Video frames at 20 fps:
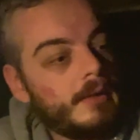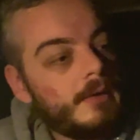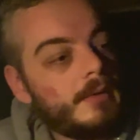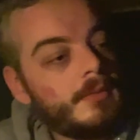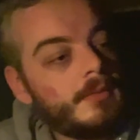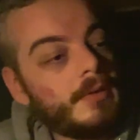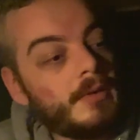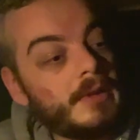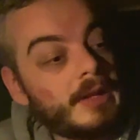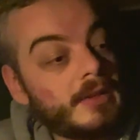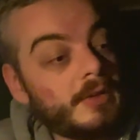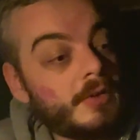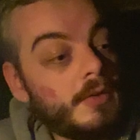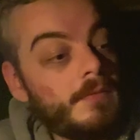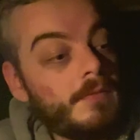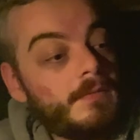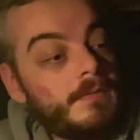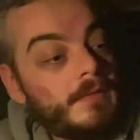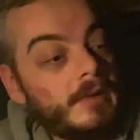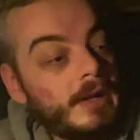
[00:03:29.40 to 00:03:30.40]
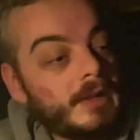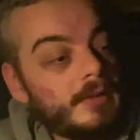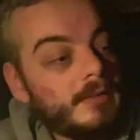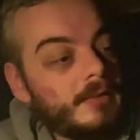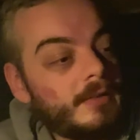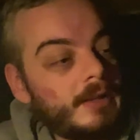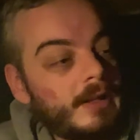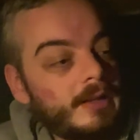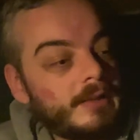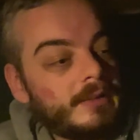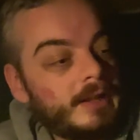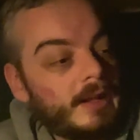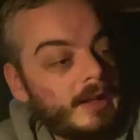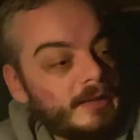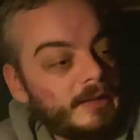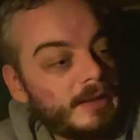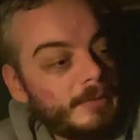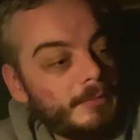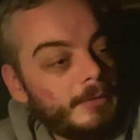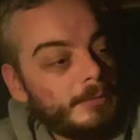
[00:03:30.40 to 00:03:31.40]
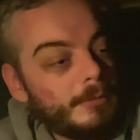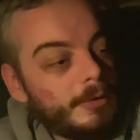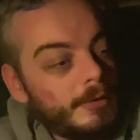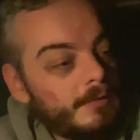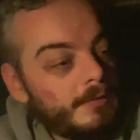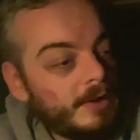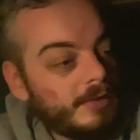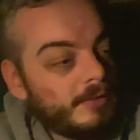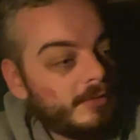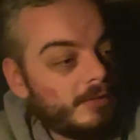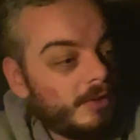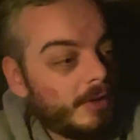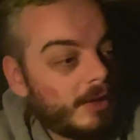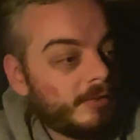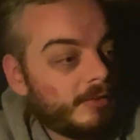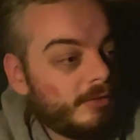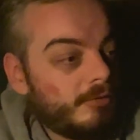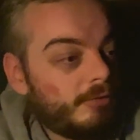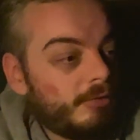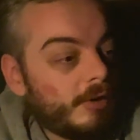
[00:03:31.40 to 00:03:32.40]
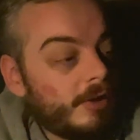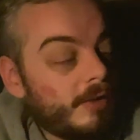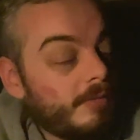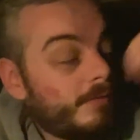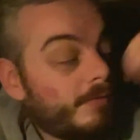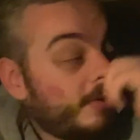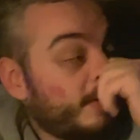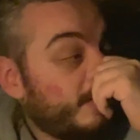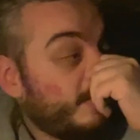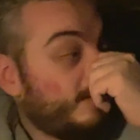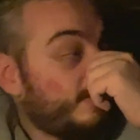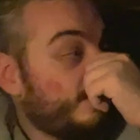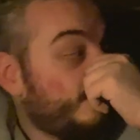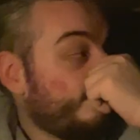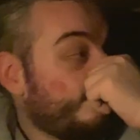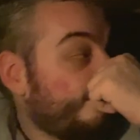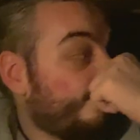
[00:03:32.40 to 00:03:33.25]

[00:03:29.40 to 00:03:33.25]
So you had to uh, that gave me the motivation to actually try and find it.